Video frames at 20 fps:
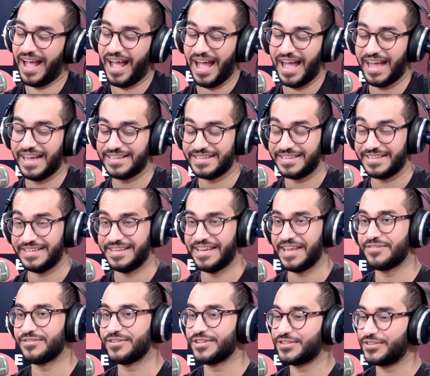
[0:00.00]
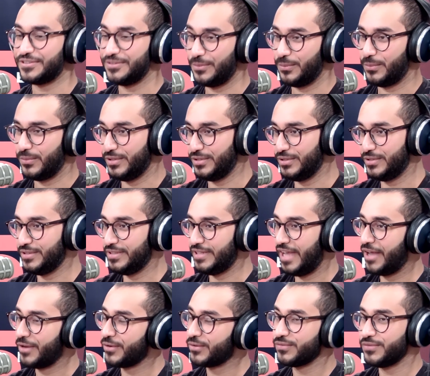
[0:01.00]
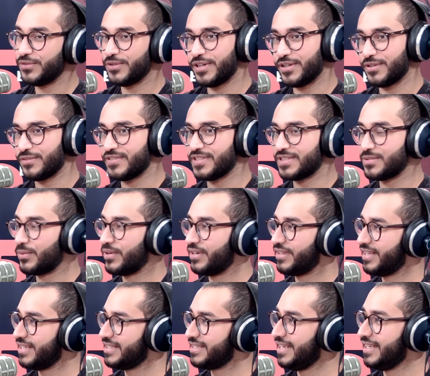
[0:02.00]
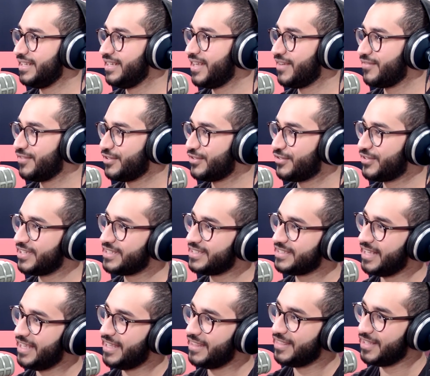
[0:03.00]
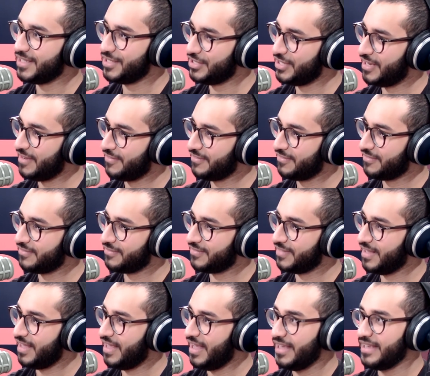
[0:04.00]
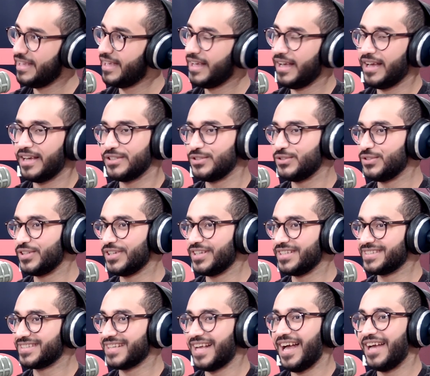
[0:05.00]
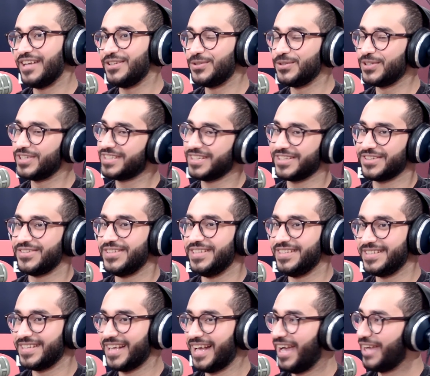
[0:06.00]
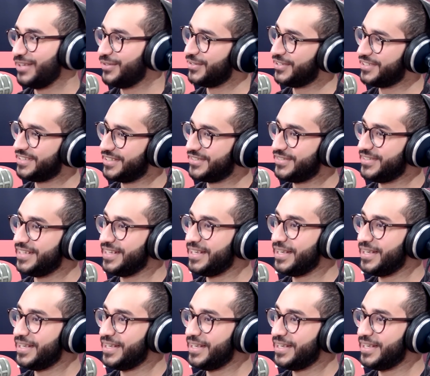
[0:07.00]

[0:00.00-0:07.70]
I don't know if you heard of this, where they say never trust a thin chef. Yeah, I do not agree. I do not agree.